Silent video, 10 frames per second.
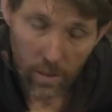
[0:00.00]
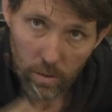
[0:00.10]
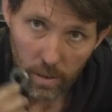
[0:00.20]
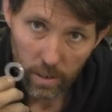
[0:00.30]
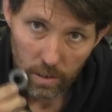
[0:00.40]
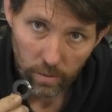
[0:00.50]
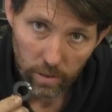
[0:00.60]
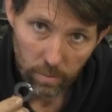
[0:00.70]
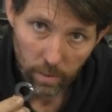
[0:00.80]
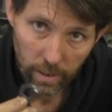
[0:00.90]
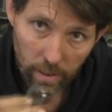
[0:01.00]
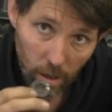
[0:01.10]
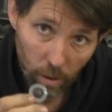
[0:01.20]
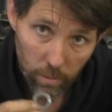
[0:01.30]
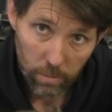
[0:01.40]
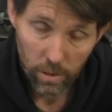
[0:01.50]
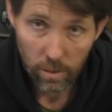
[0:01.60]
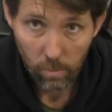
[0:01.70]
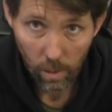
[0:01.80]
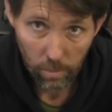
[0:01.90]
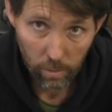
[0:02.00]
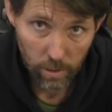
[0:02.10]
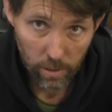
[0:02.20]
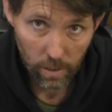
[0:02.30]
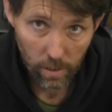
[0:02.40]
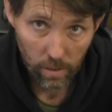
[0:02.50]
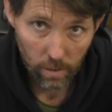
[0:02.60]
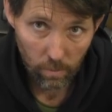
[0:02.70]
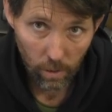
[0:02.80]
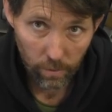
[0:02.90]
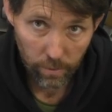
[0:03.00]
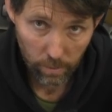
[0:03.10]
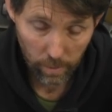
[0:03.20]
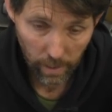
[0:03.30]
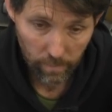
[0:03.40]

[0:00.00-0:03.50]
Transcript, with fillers: So I'm going to slot this one in, hold it in position while I push the, the rod through